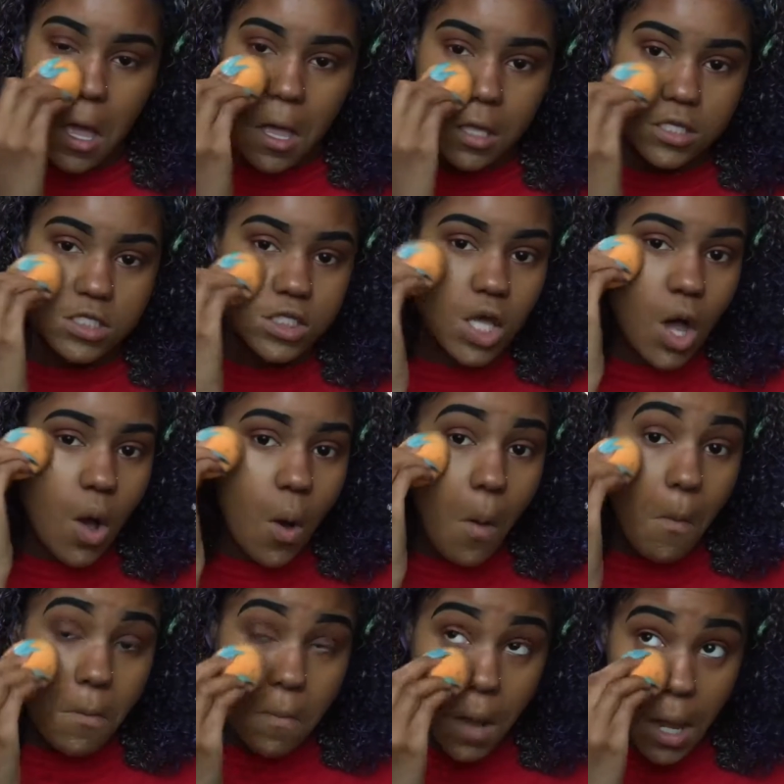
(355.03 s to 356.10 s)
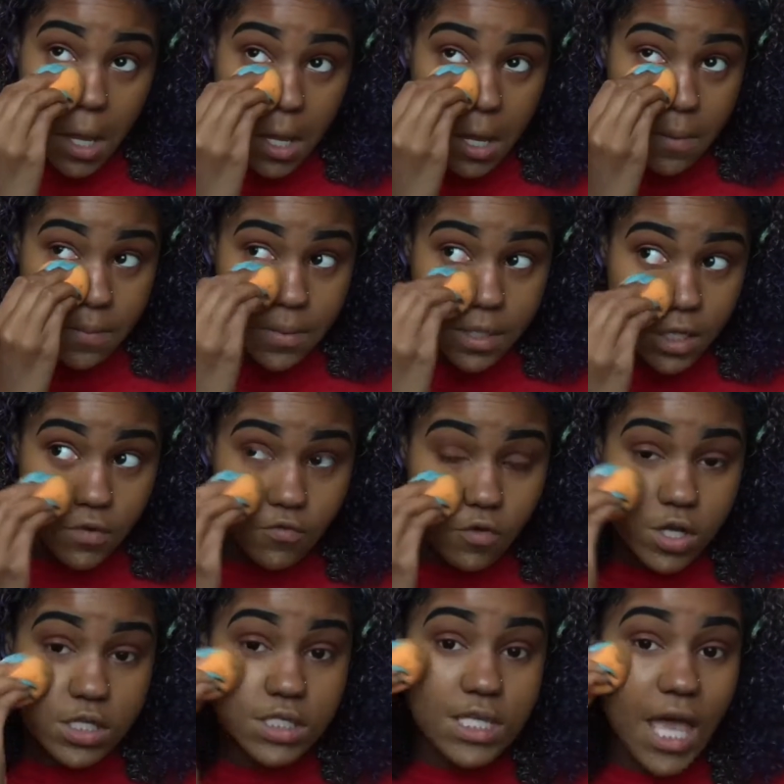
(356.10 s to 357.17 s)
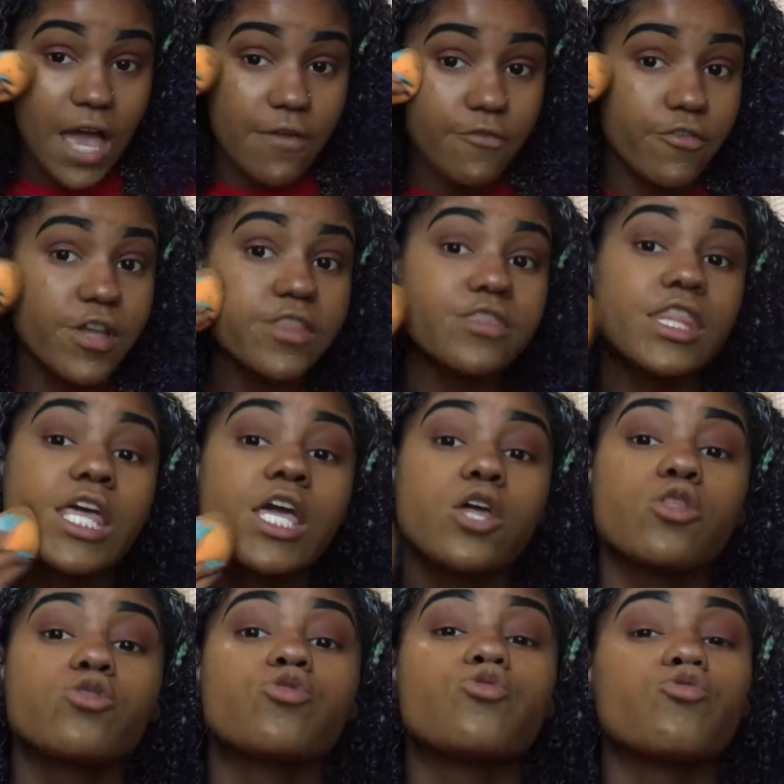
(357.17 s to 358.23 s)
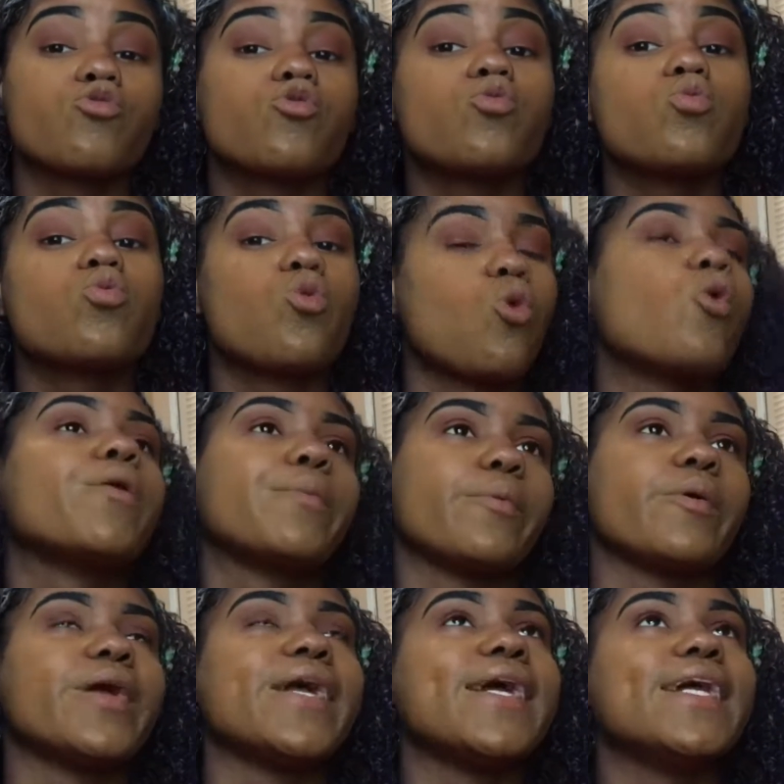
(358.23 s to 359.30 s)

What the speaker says: So my company runs everything through corporate.